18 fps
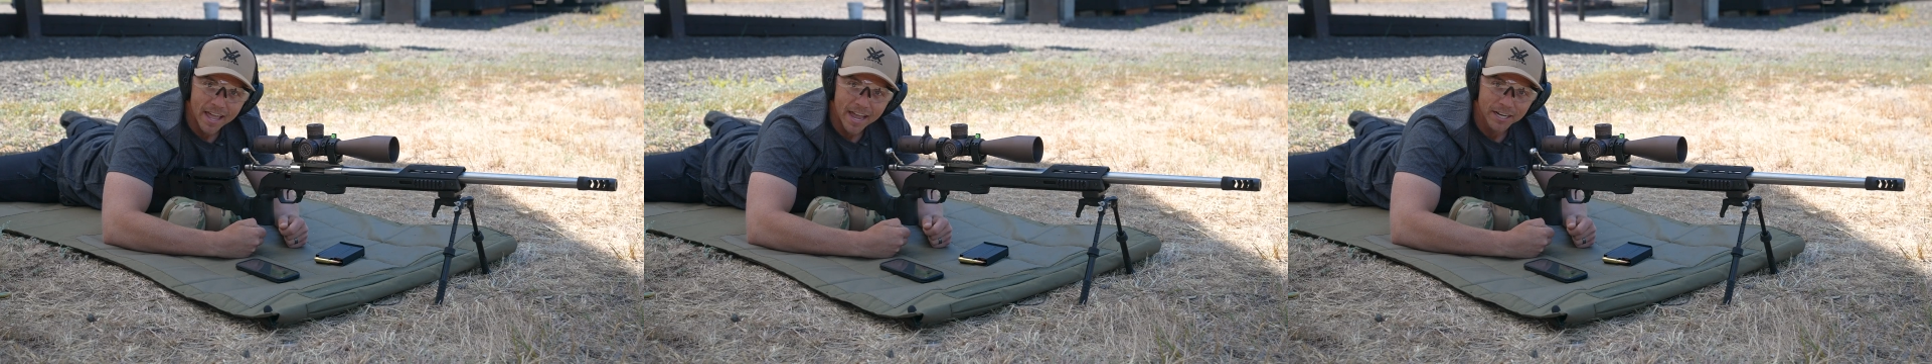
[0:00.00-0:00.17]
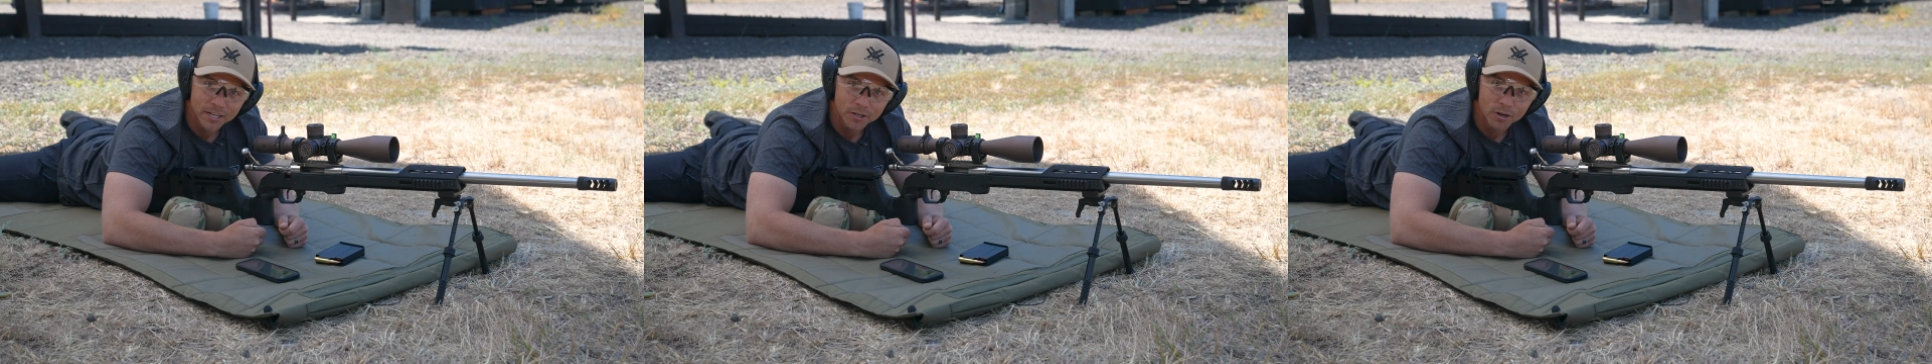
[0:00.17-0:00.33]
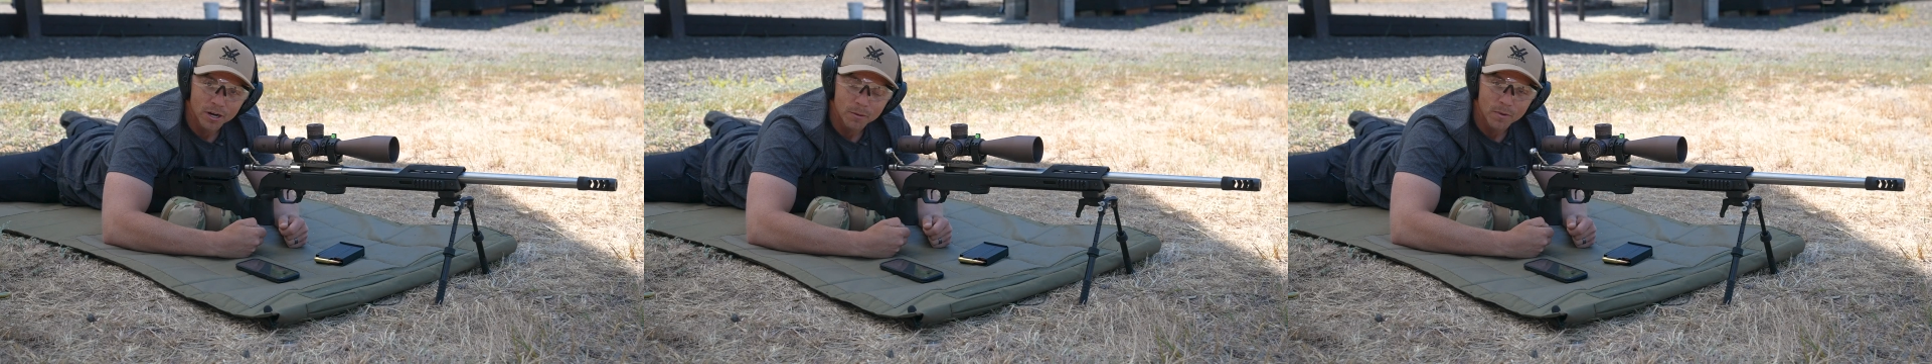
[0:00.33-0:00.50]

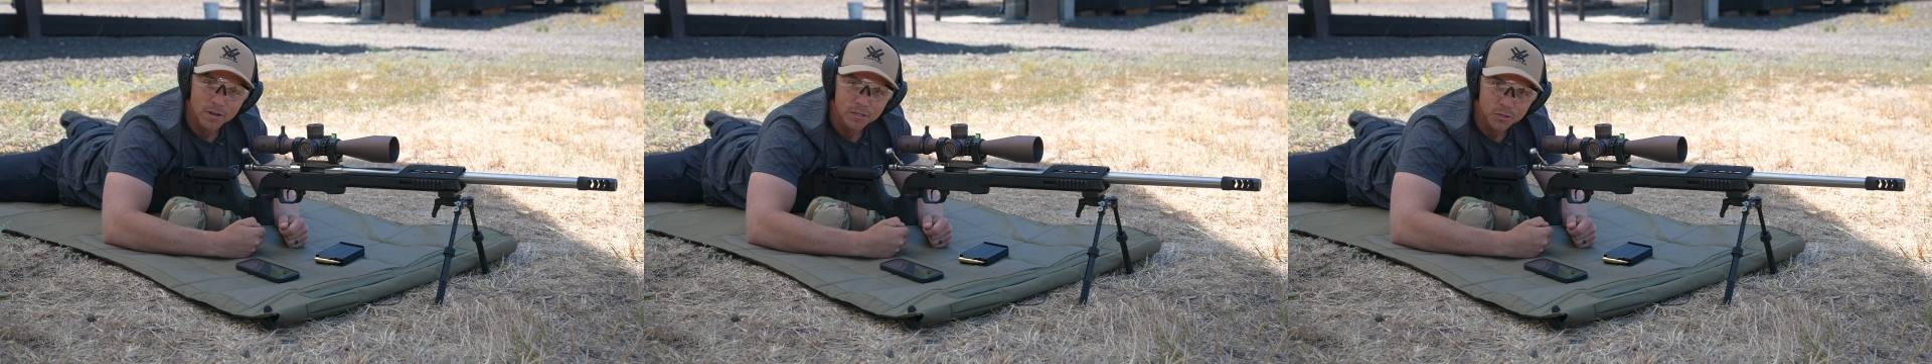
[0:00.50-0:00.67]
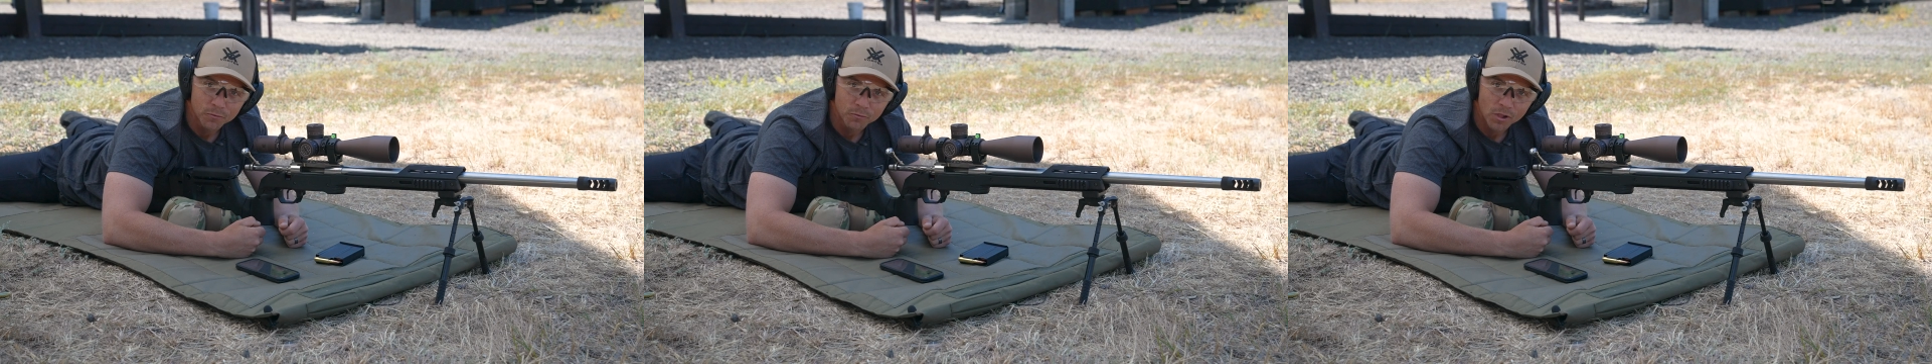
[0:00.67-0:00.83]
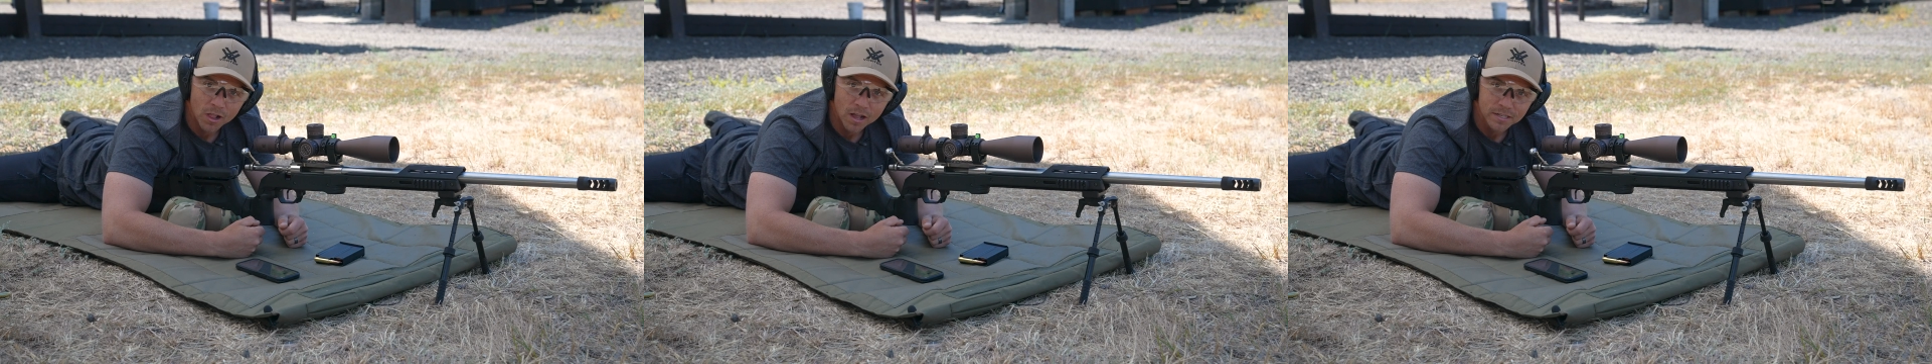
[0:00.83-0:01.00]
accurate
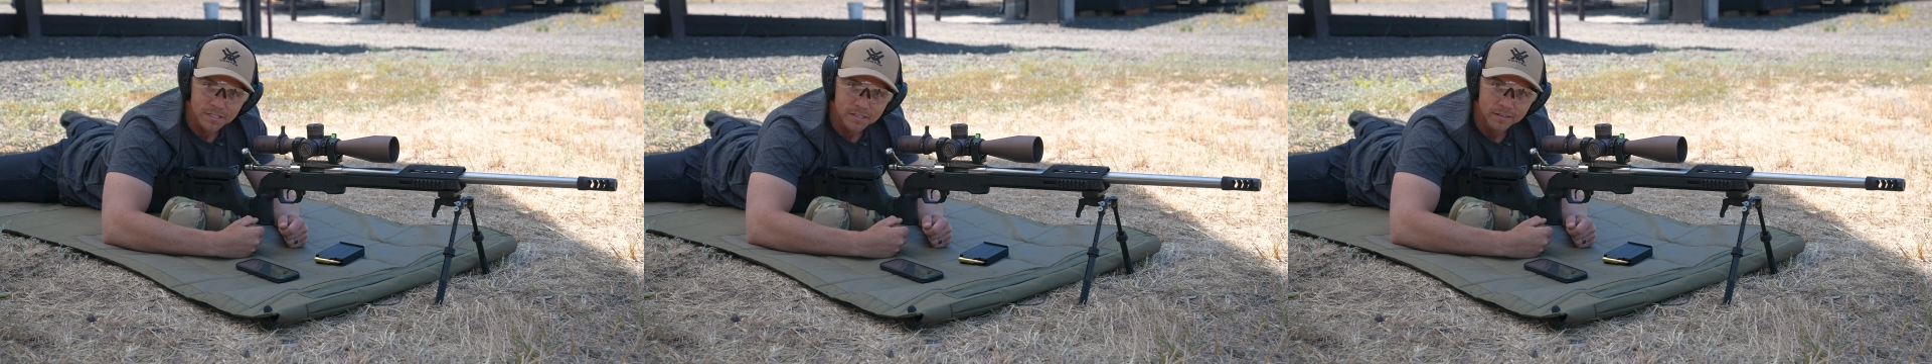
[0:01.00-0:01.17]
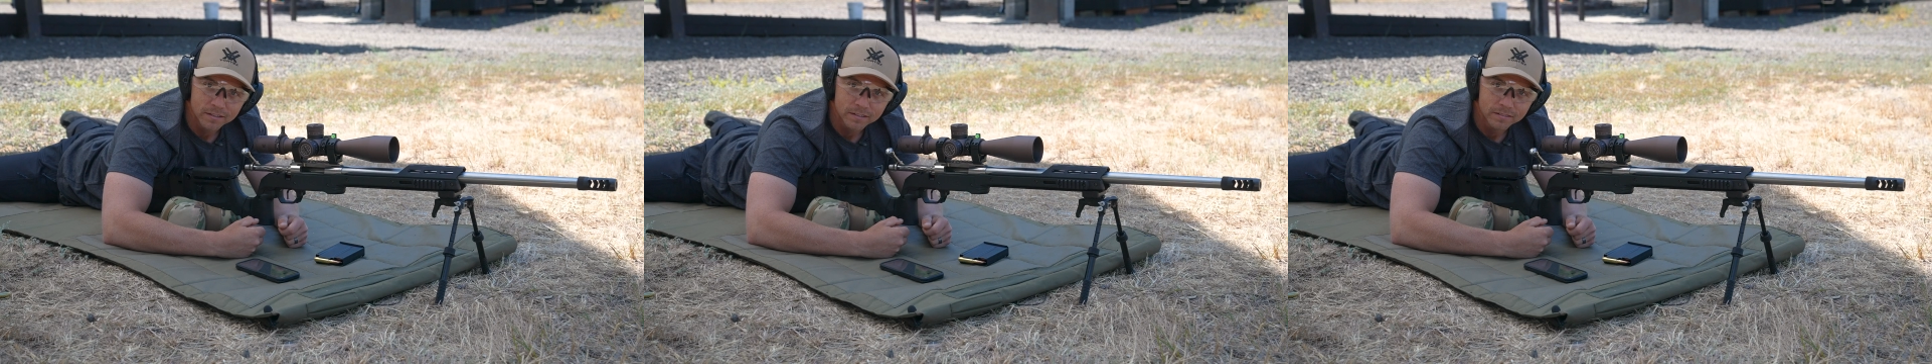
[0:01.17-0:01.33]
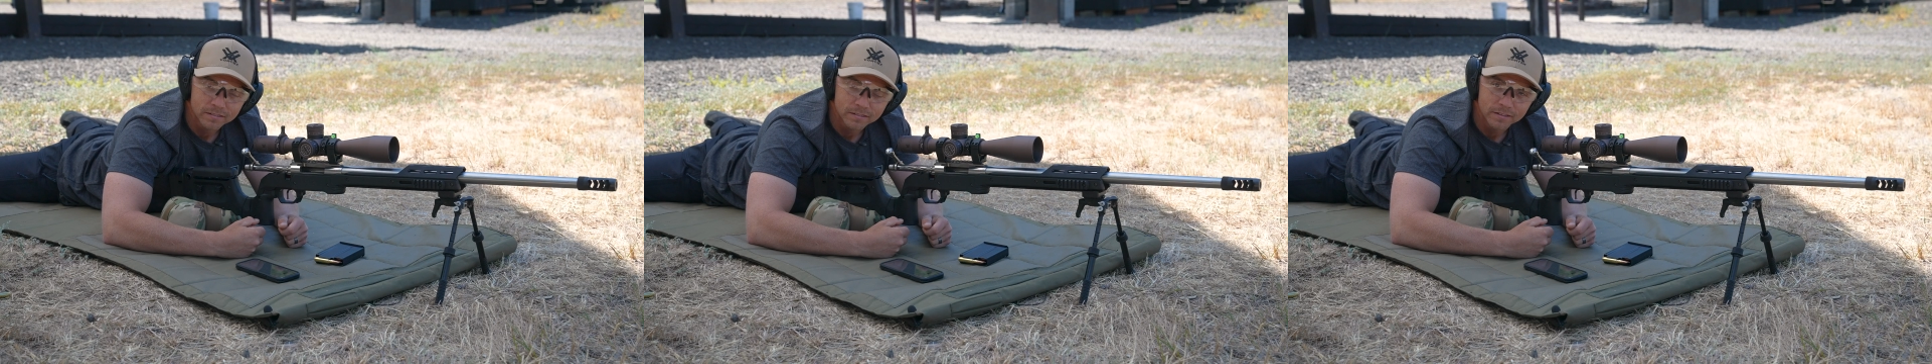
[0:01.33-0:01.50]
muzzle
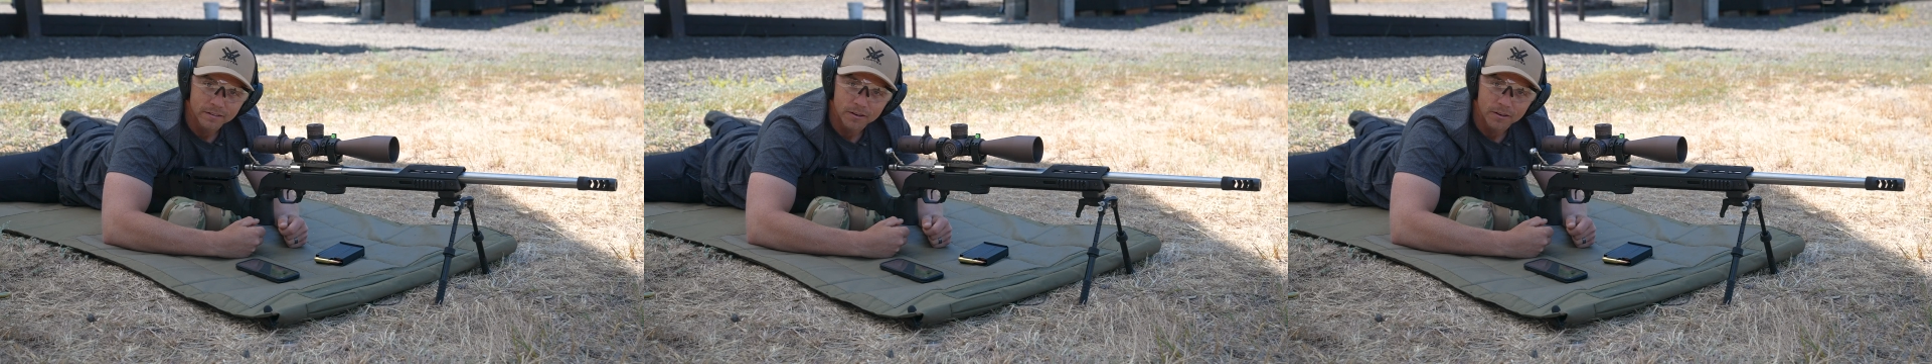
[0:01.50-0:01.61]
velocity.